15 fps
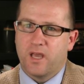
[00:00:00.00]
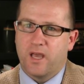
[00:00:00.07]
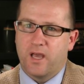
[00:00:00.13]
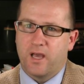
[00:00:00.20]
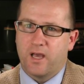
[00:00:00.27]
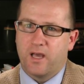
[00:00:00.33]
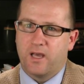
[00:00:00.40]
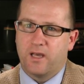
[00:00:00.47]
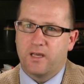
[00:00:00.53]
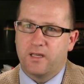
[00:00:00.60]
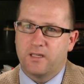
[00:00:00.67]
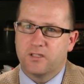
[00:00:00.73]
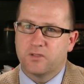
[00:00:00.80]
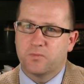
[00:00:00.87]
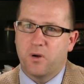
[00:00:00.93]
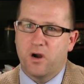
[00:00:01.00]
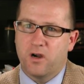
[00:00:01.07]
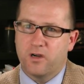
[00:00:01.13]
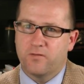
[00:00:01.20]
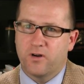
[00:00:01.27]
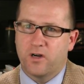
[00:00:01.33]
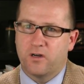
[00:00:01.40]
As
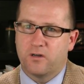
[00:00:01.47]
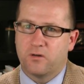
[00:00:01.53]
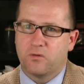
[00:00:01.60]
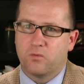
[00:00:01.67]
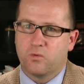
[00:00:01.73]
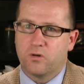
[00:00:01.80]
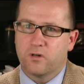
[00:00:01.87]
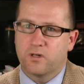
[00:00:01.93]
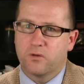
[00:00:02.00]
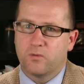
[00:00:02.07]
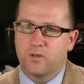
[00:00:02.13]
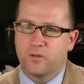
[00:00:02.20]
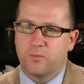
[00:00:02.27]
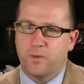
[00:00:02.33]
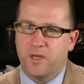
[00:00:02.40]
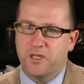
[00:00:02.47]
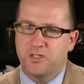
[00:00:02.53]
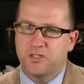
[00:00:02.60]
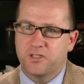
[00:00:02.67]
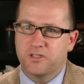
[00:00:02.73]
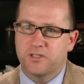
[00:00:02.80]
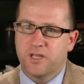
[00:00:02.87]
part of our work with
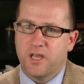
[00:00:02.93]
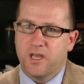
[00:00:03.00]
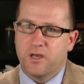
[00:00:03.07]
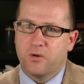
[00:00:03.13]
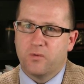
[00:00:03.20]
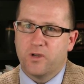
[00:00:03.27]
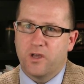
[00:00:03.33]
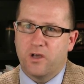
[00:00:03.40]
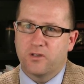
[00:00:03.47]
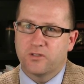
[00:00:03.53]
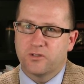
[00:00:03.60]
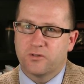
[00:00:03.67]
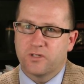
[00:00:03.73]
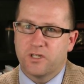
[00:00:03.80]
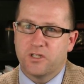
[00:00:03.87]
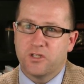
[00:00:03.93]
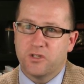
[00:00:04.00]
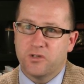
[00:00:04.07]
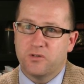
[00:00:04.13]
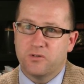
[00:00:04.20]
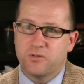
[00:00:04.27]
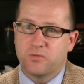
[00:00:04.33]
patients, we also can
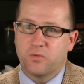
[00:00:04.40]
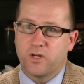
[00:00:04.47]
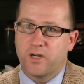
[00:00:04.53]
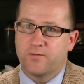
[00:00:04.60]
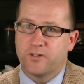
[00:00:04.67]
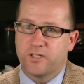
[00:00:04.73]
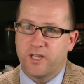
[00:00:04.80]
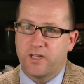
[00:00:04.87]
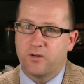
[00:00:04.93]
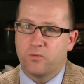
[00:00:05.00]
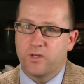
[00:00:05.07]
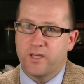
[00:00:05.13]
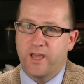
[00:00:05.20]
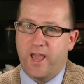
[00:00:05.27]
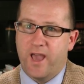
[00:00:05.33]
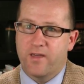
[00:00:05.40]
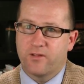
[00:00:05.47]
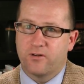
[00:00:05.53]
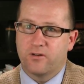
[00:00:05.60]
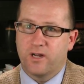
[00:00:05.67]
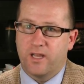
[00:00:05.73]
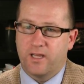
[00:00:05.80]
use whatever data we
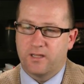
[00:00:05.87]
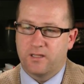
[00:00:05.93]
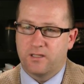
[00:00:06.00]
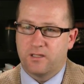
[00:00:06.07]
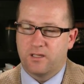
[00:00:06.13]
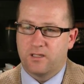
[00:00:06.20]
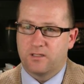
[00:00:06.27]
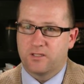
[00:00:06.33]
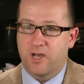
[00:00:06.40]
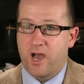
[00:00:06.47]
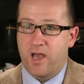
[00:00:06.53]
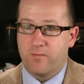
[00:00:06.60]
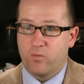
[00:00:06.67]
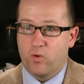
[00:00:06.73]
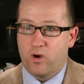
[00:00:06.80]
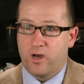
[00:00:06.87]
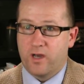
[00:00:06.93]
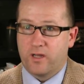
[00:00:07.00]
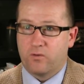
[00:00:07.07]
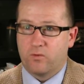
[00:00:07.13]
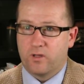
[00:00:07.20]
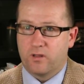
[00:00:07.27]
gather at time one